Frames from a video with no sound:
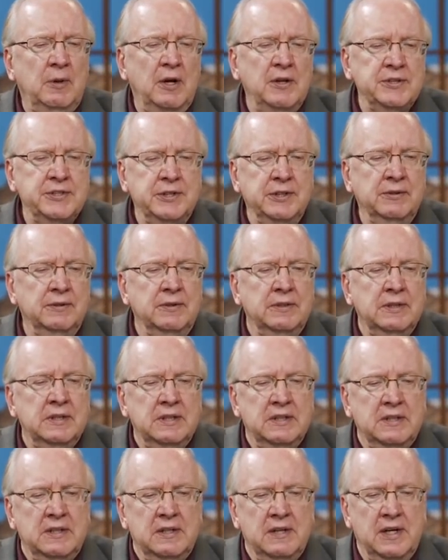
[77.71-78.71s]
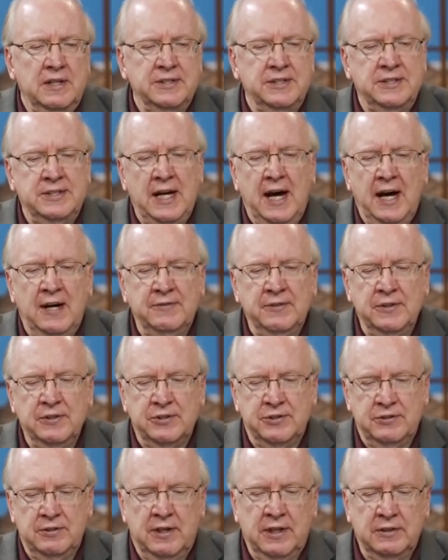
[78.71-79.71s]
I'm also a staff
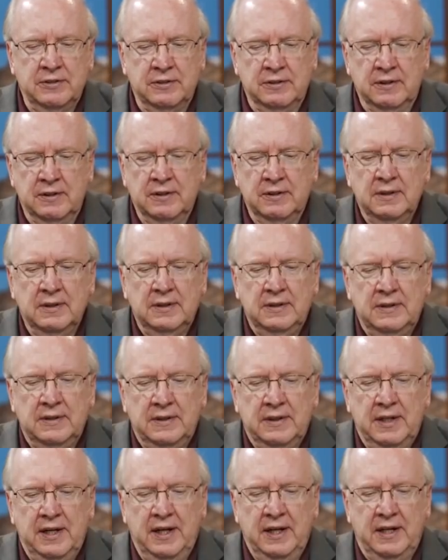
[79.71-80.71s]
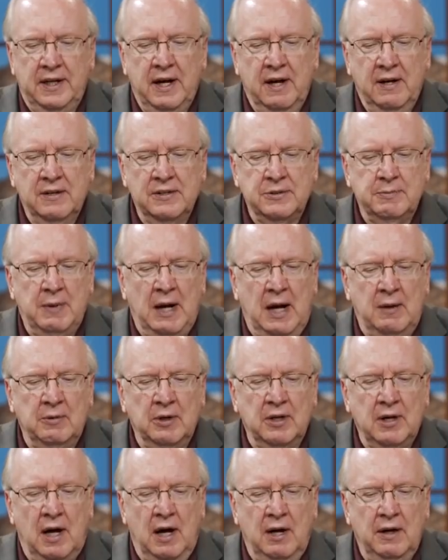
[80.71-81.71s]
instructor at Caris
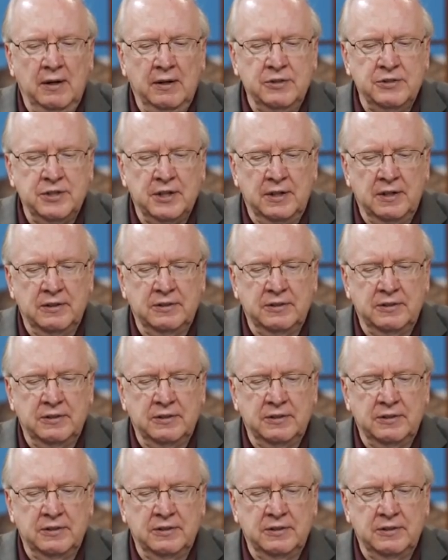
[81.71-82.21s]
Bible College.